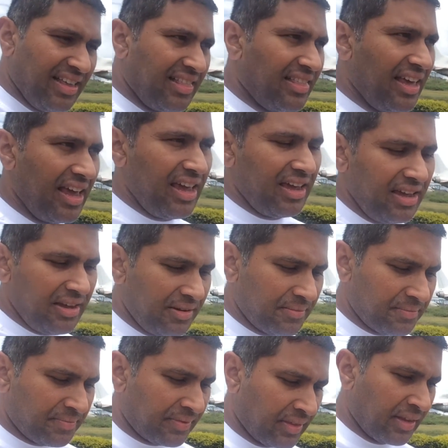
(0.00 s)
they
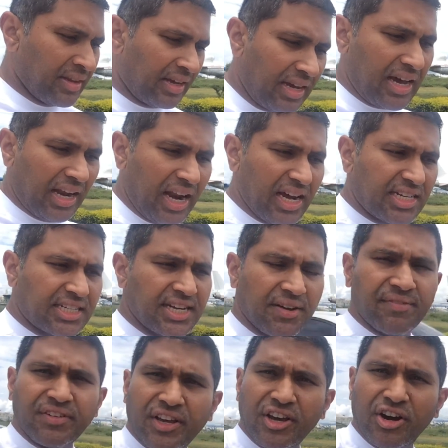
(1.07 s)

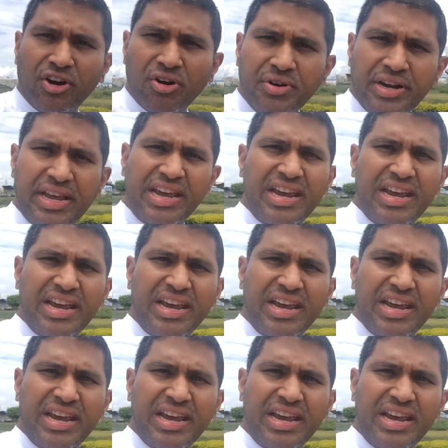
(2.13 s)
collectively own